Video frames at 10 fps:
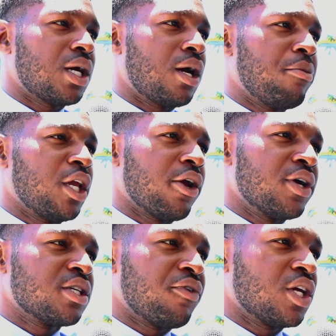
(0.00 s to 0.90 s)
Uh, make your
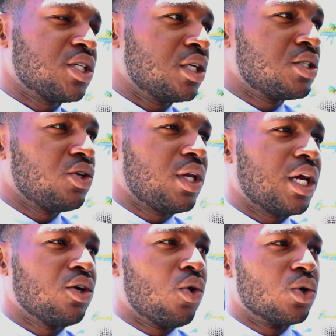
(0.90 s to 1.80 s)
reservations. You
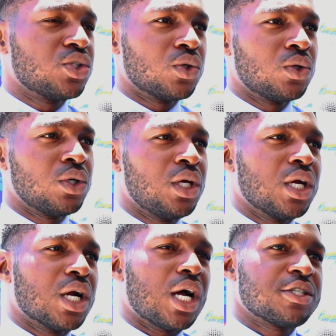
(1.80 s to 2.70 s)
can go to
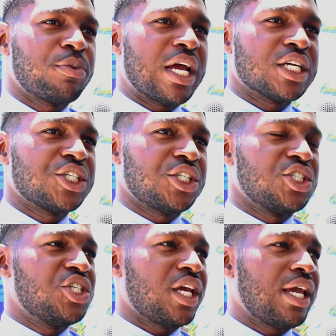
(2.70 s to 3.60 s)
Gosplash
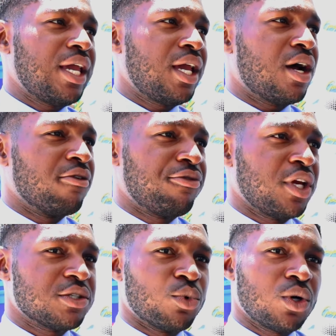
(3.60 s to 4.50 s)
JA on
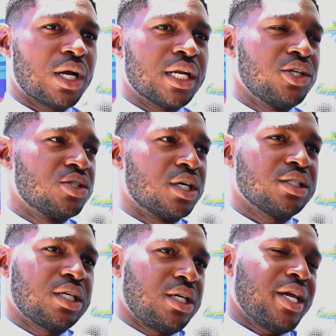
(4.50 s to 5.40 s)
Facebook, and you just
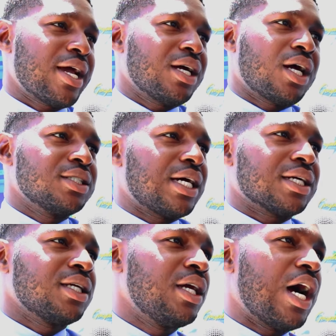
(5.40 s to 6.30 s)
you can
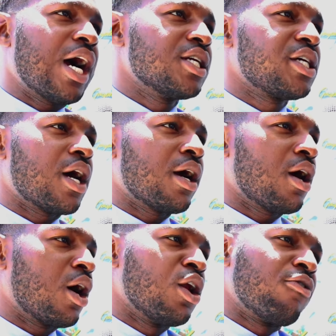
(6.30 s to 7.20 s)
contact RGR
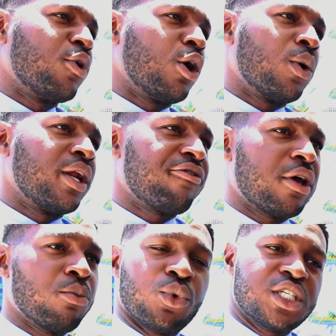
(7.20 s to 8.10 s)
or Love 101
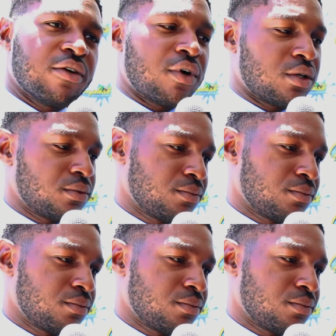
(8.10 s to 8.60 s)
FM, whichever.